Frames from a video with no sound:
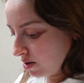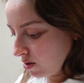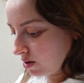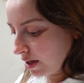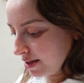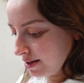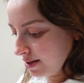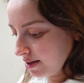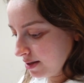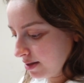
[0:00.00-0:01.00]
Hold on.
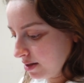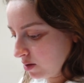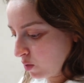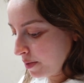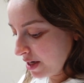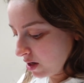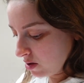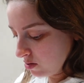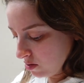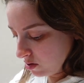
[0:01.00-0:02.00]
Women
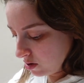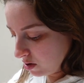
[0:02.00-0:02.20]
owned.